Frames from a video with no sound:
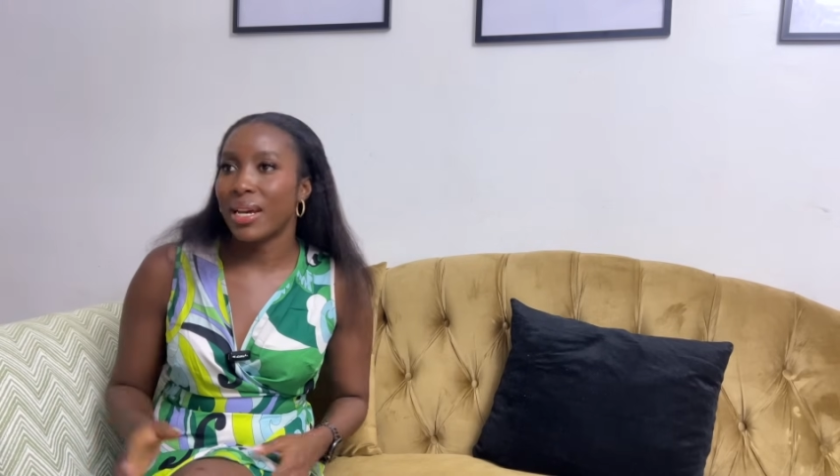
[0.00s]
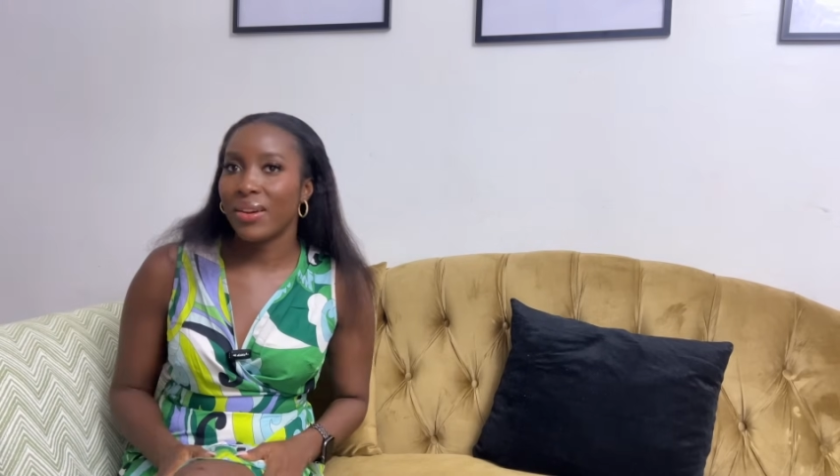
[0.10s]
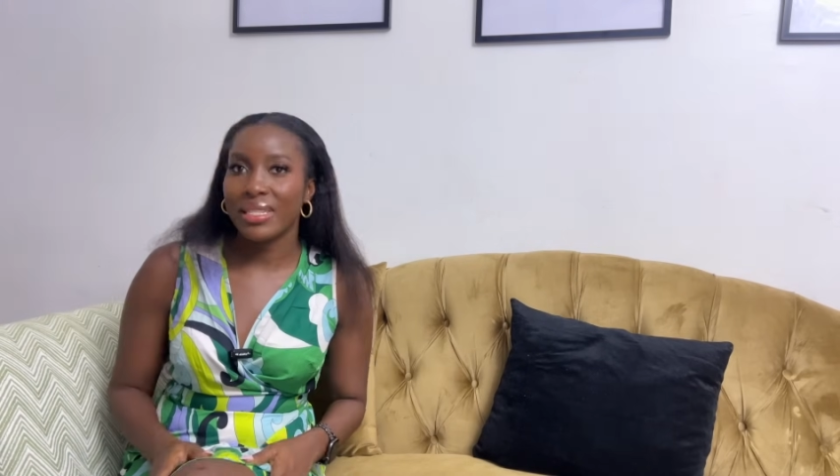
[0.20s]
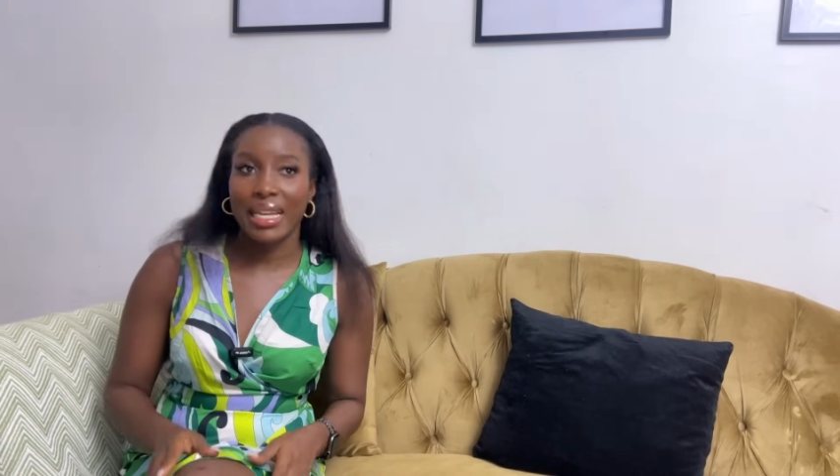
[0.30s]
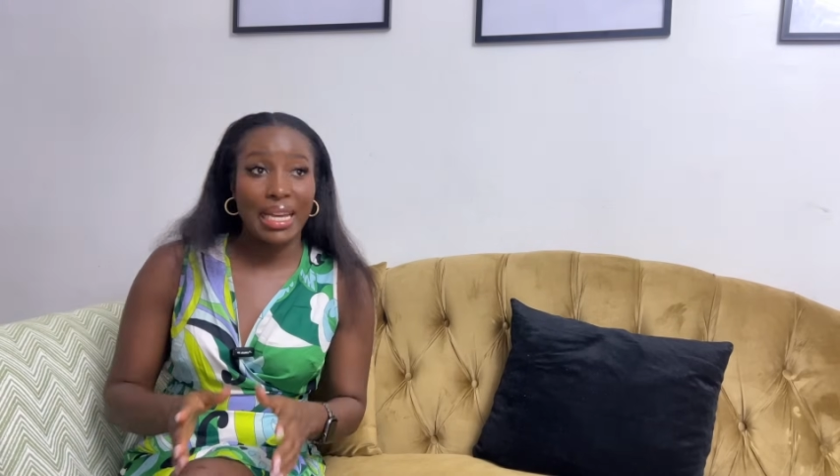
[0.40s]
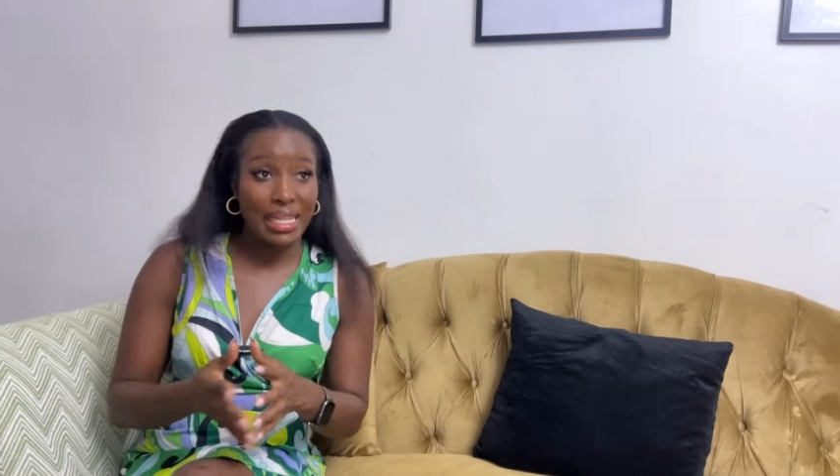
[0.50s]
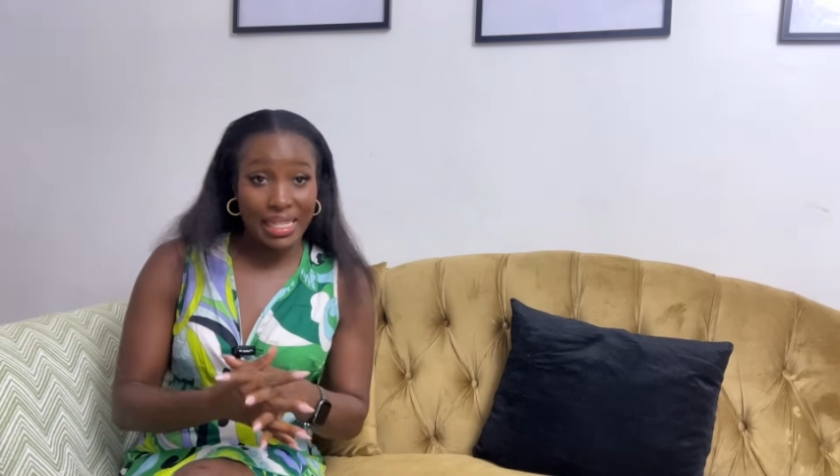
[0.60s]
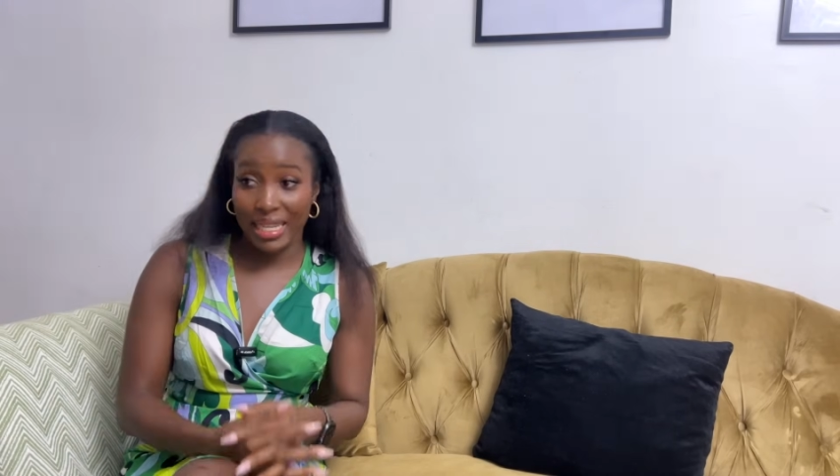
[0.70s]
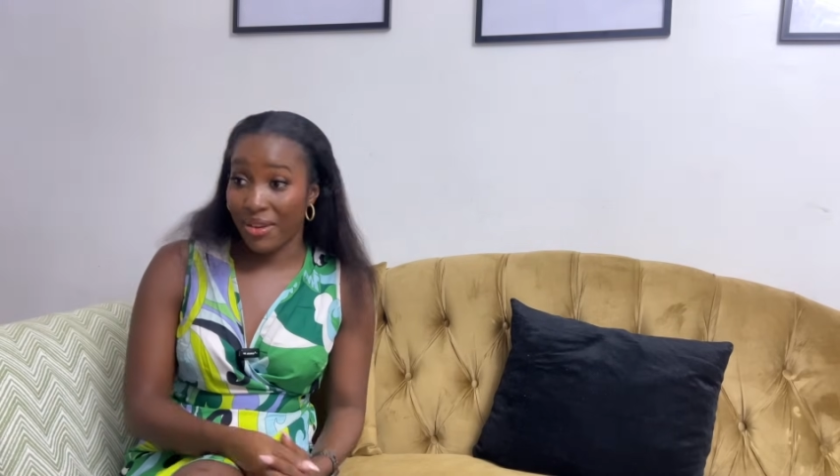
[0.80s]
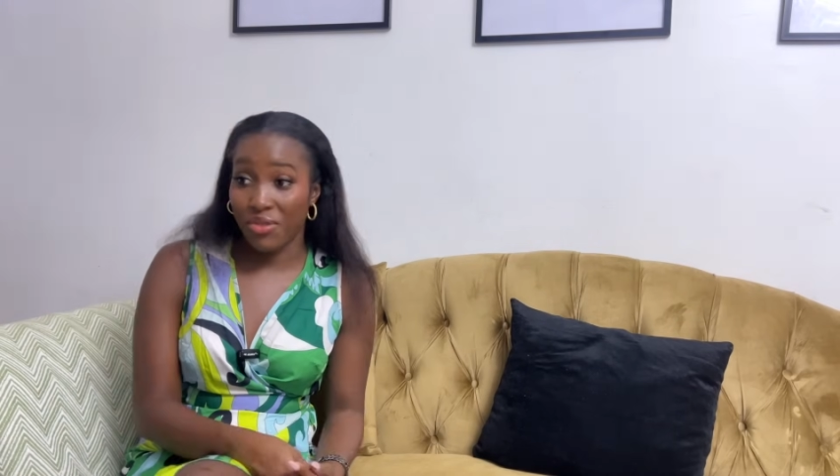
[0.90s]
I was like,
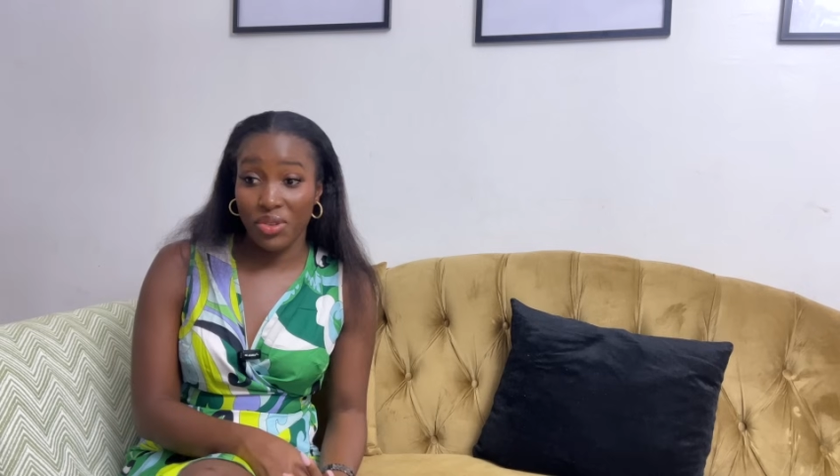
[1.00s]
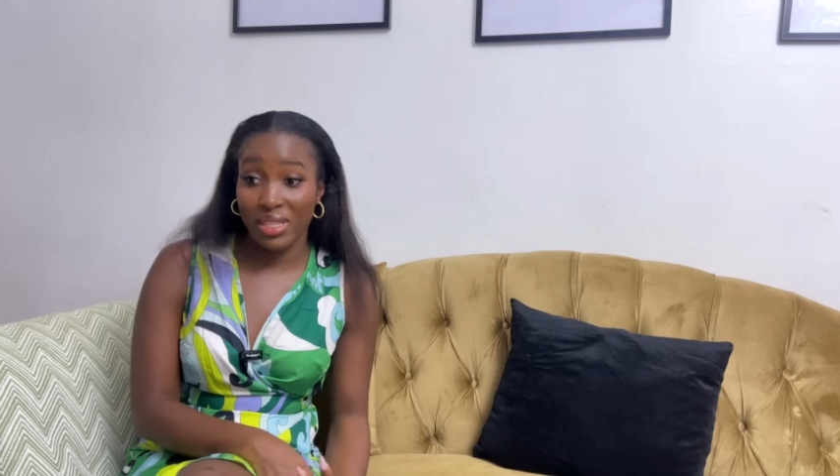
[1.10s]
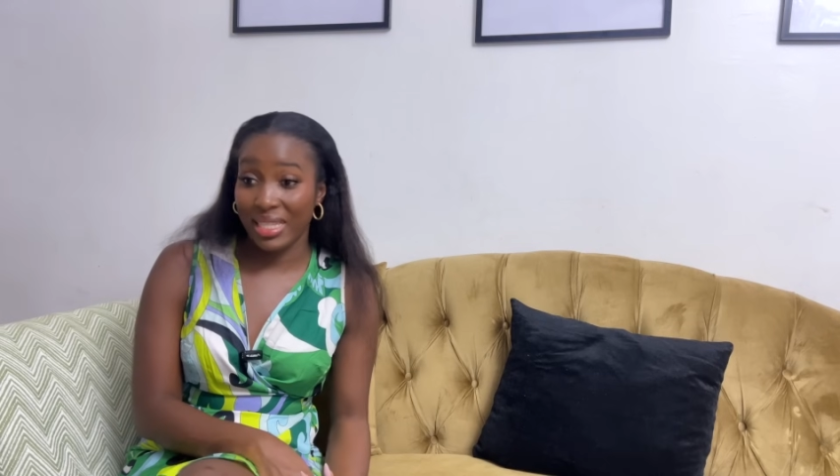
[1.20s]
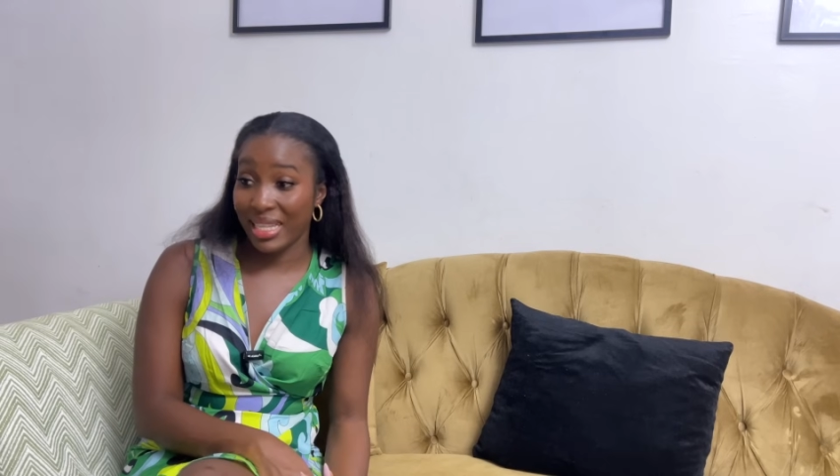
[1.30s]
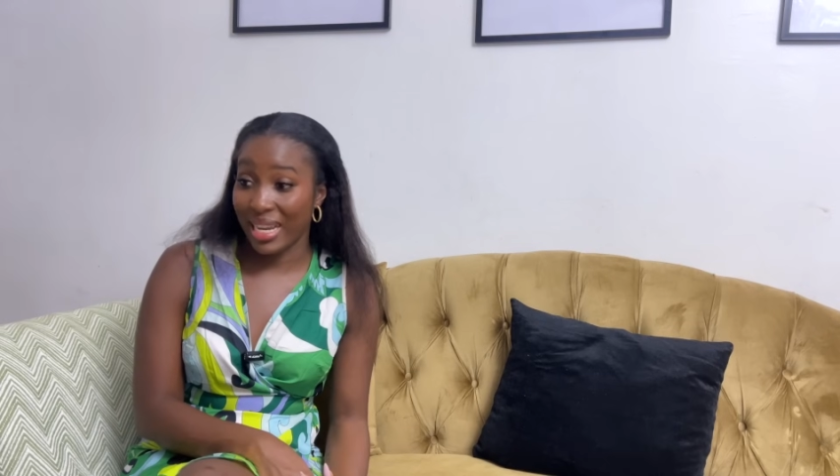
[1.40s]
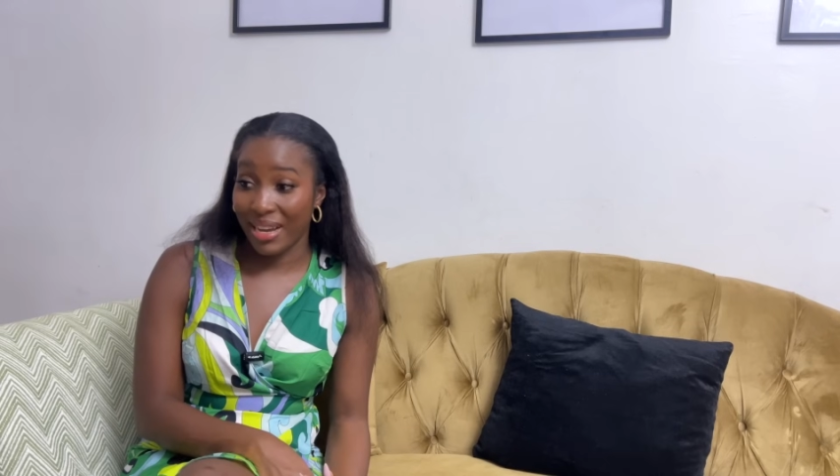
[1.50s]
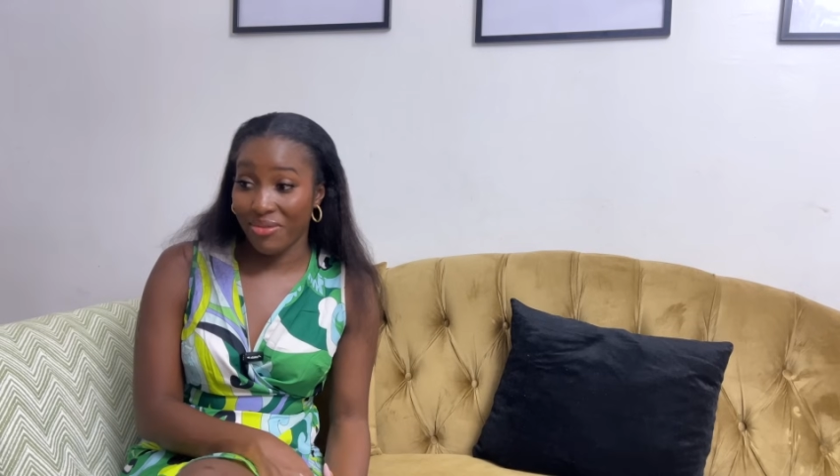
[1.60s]
see, I've forgotten that.